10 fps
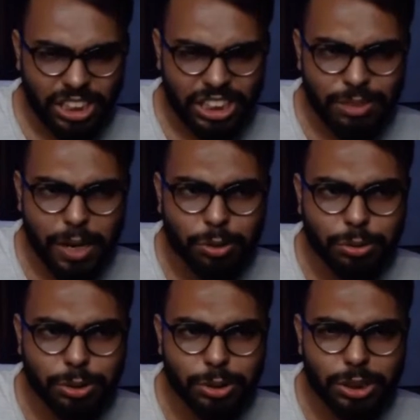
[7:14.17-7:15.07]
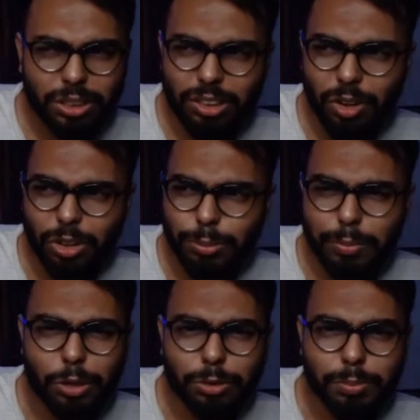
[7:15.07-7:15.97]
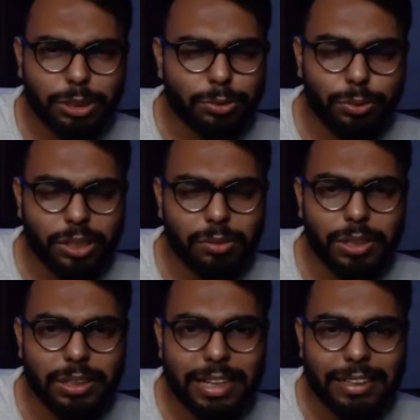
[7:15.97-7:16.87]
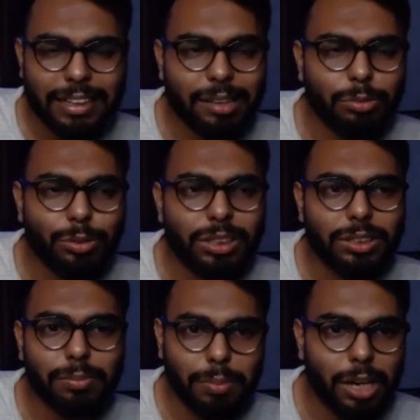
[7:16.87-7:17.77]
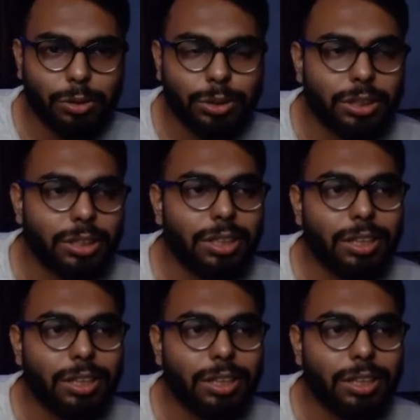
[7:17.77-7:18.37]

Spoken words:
Social or Sprout Paste, whatever that name was, Sprout,